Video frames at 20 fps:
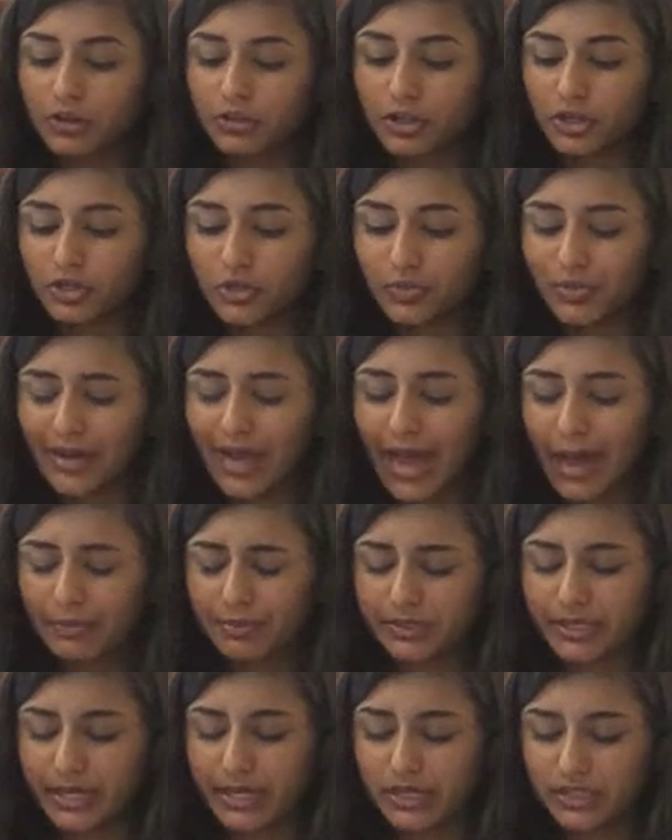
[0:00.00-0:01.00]
Those were
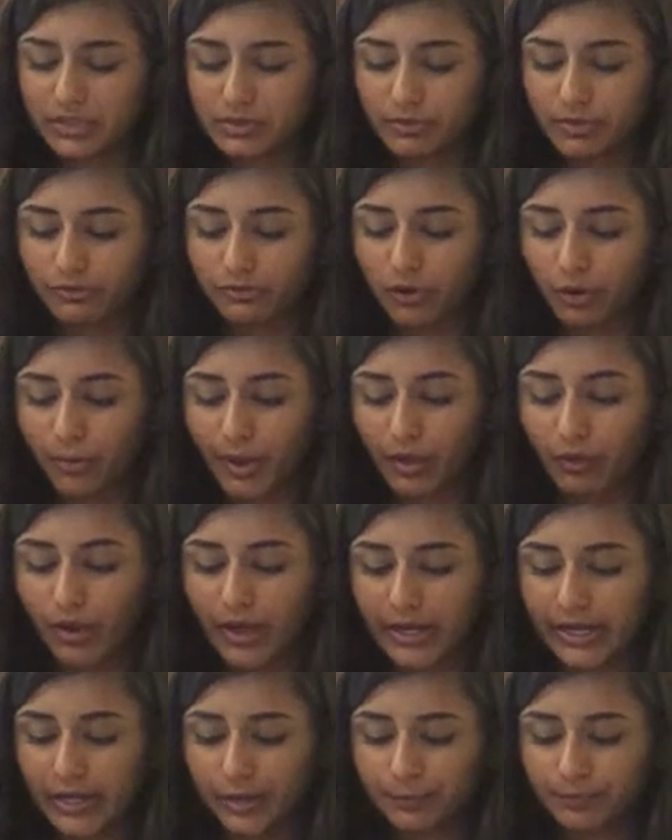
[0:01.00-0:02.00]
happy days before my
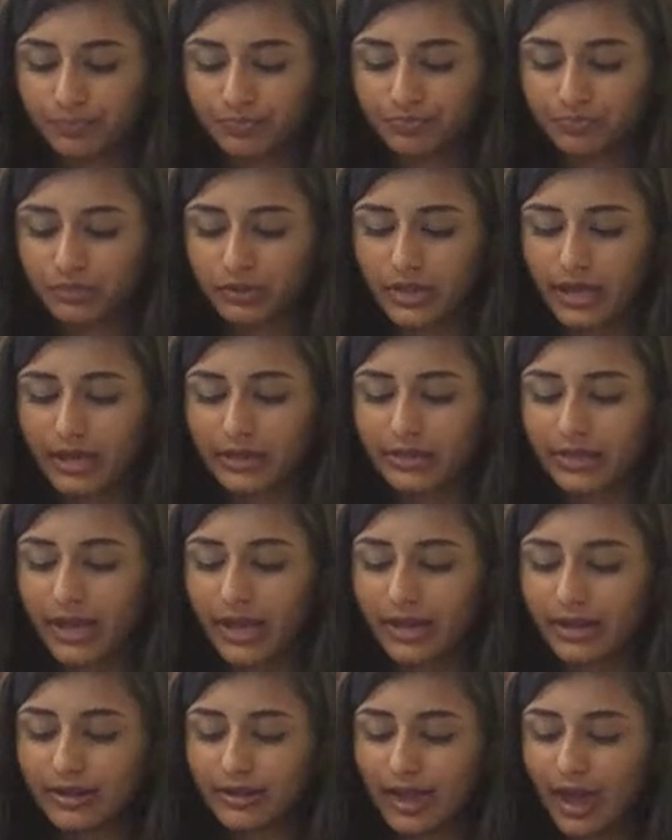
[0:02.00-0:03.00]
wedding. And
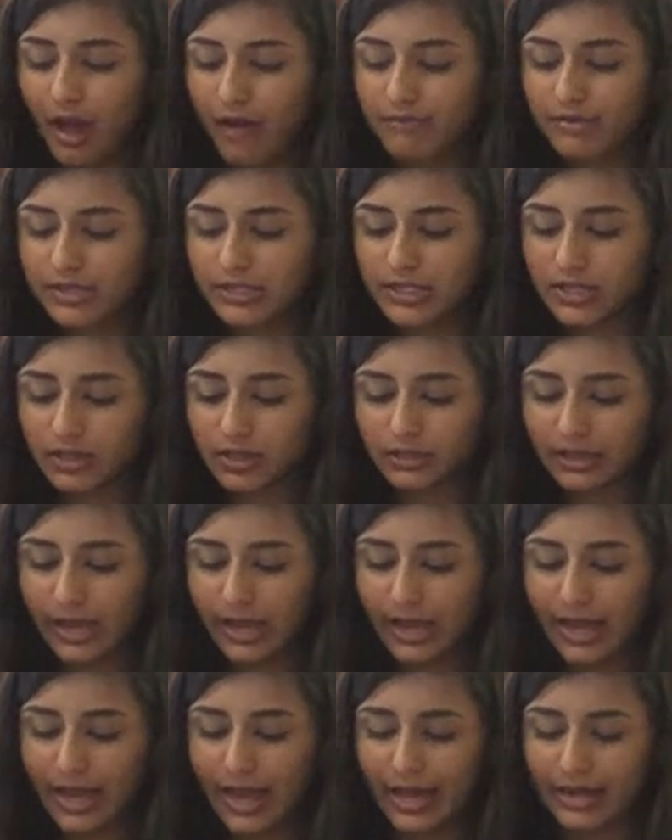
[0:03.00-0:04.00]
yet, every single
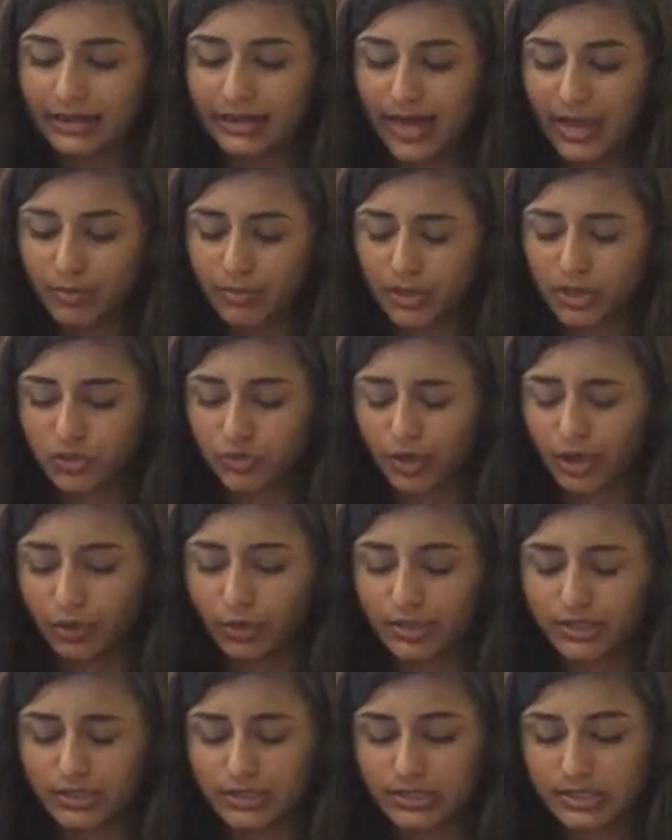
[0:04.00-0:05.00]
night I had nightmares when I
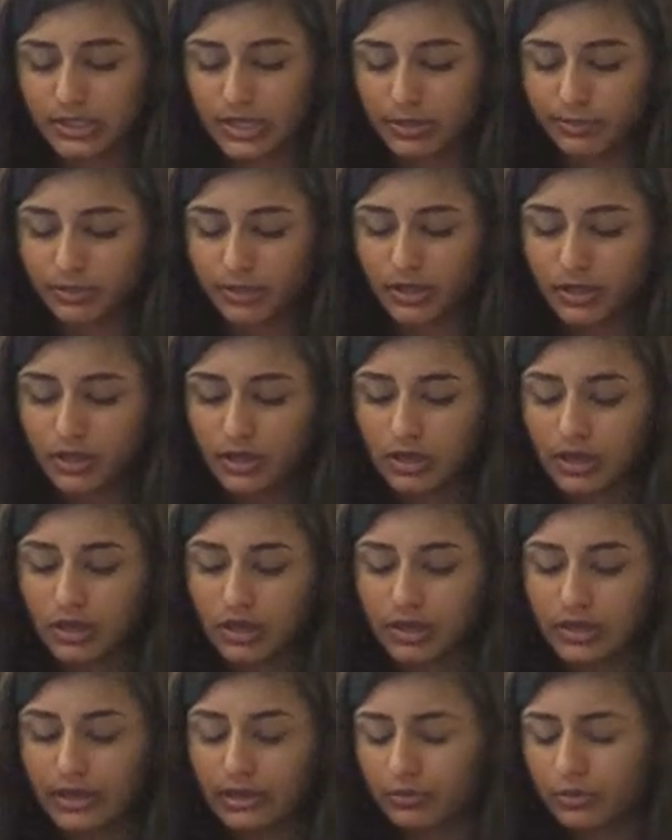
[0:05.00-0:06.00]
went to sleep.
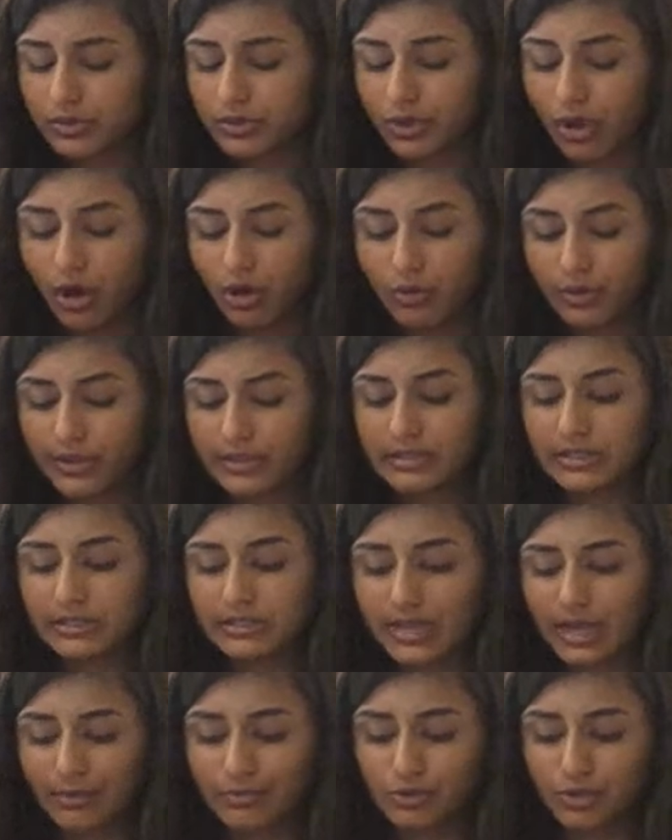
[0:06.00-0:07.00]
It was always the
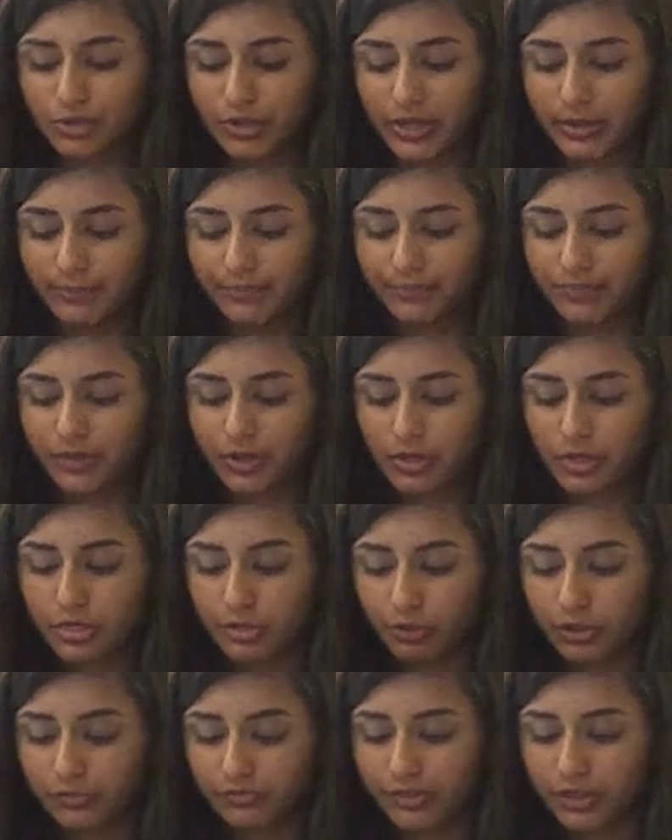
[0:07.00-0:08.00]
same dream.
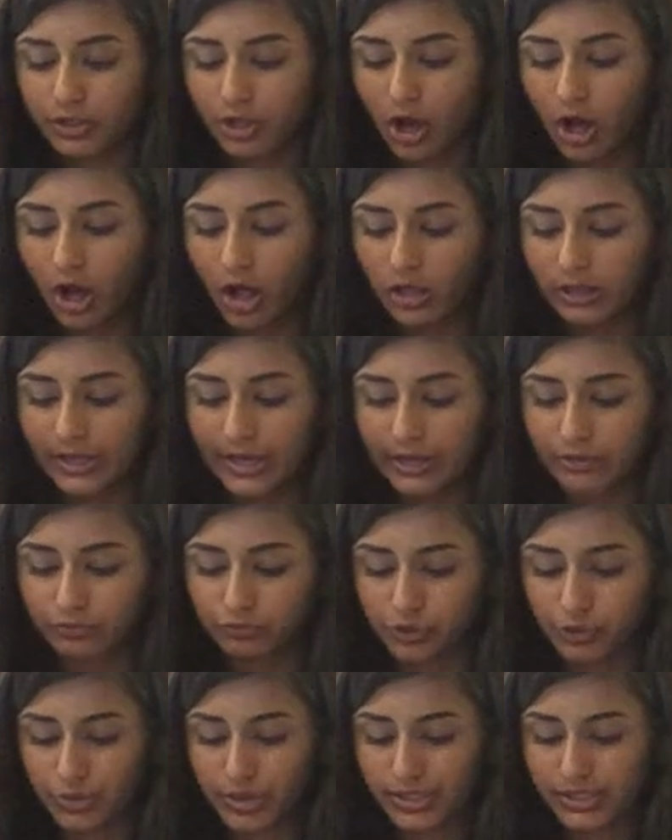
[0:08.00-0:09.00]
Thornfield Hall lay
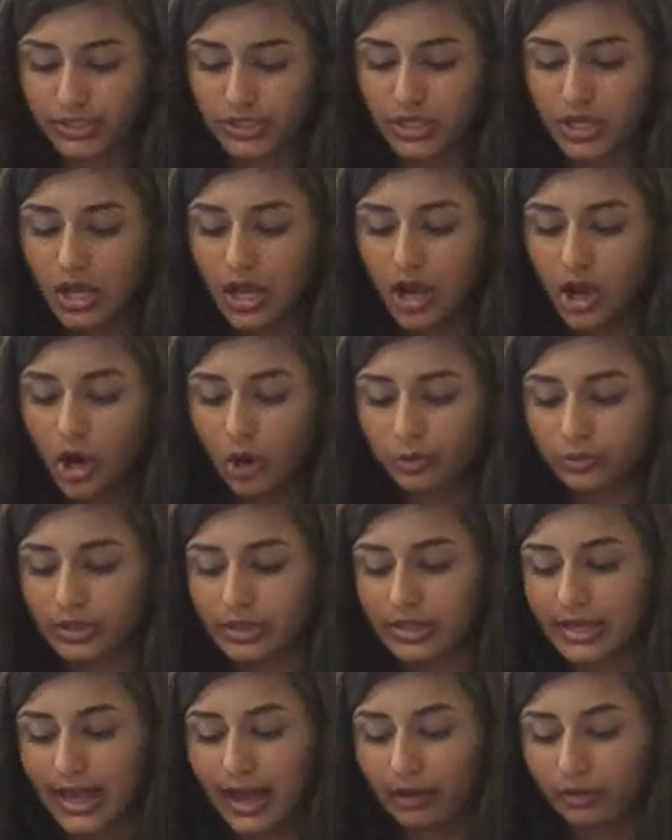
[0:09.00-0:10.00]
in ruins.
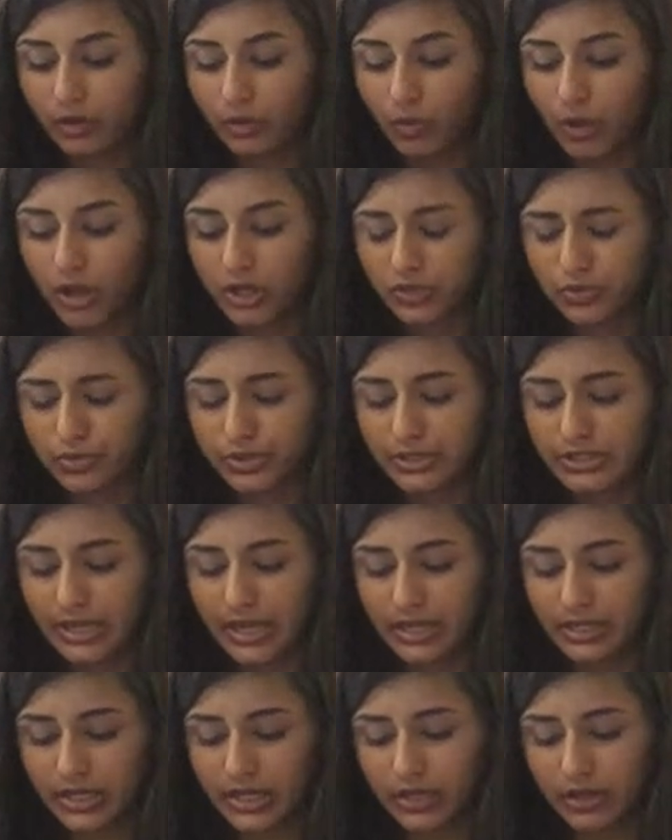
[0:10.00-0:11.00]
Only the outer walls were
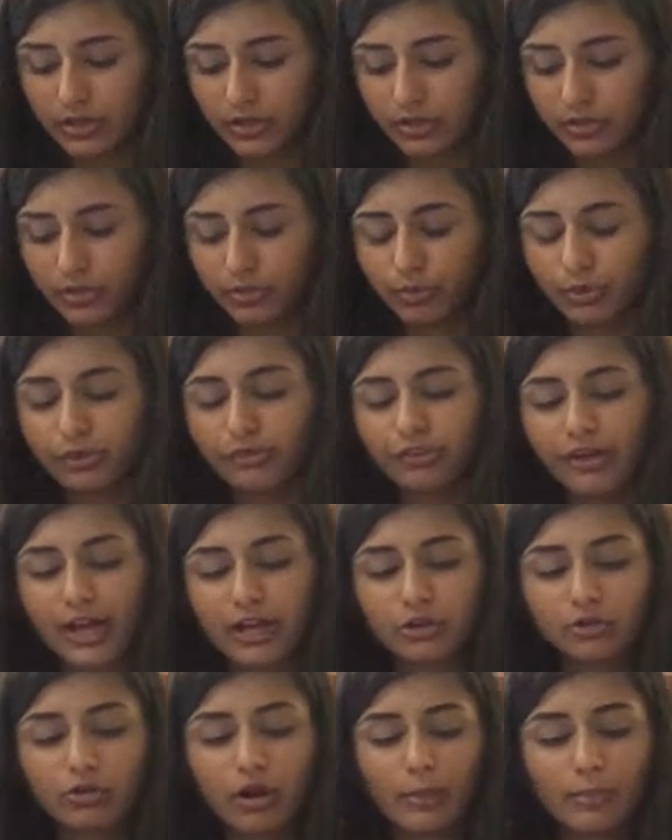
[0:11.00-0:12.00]
standing. The roof
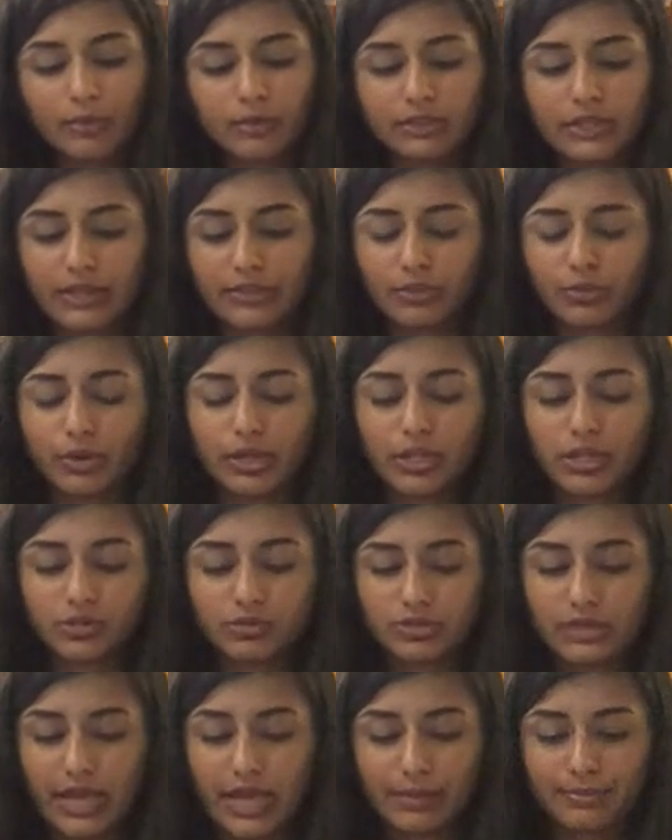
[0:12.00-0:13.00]
had crumbled and the
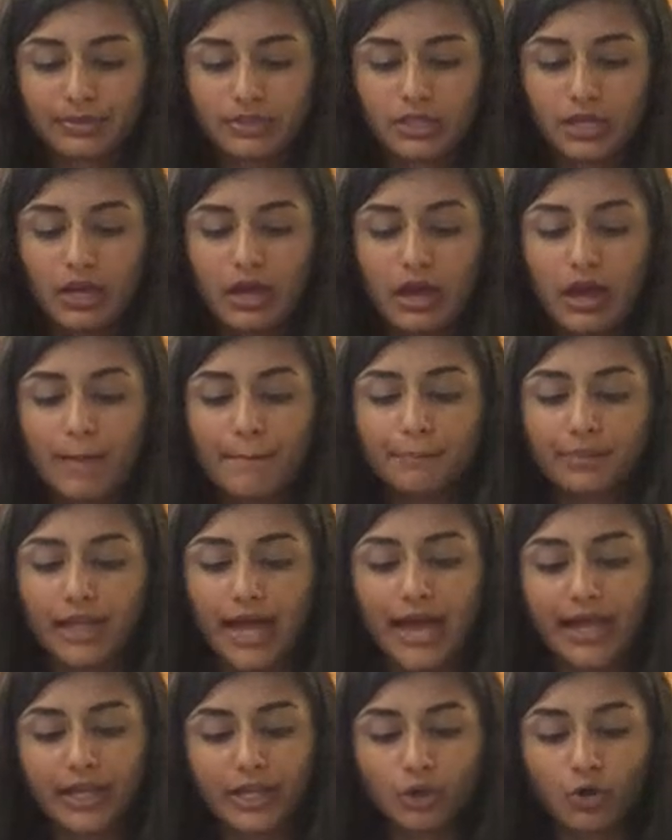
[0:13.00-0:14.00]
windows gaped,
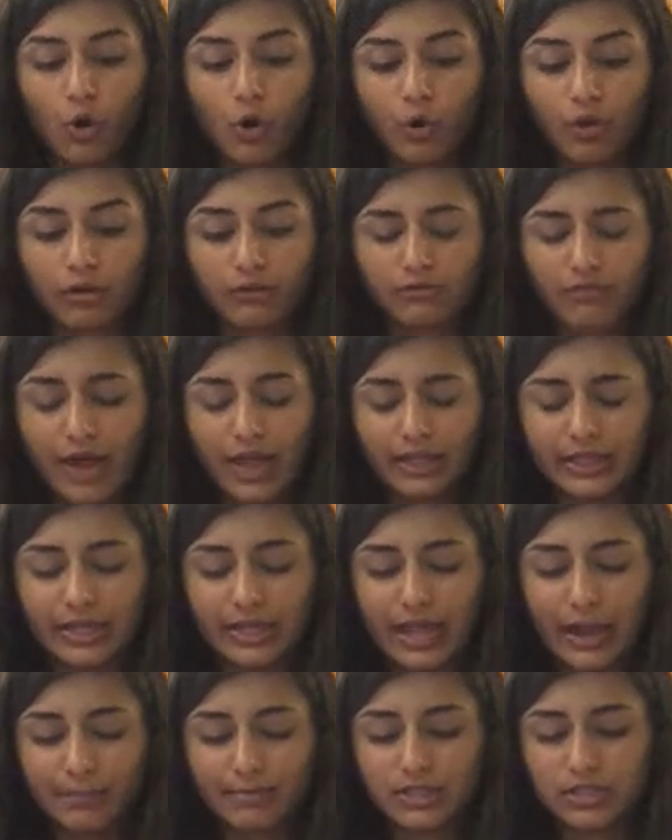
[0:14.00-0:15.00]
black and horrifying
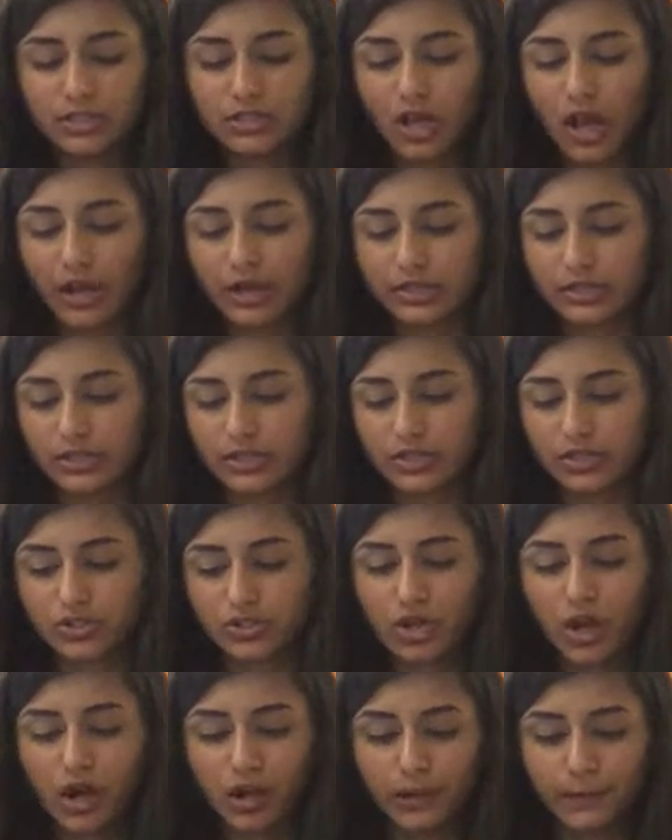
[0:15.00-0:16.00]
like empty sockets in a
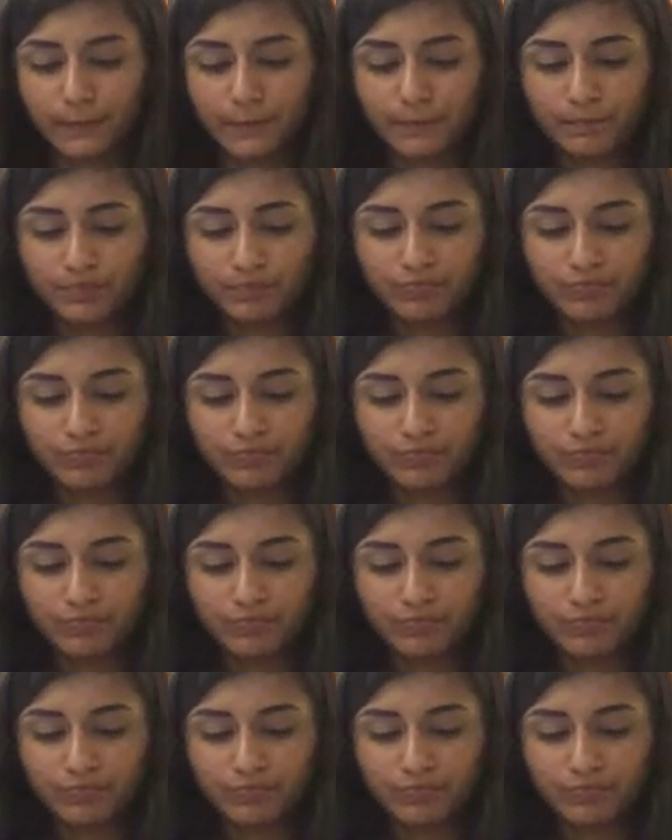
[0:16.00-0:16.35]
skull.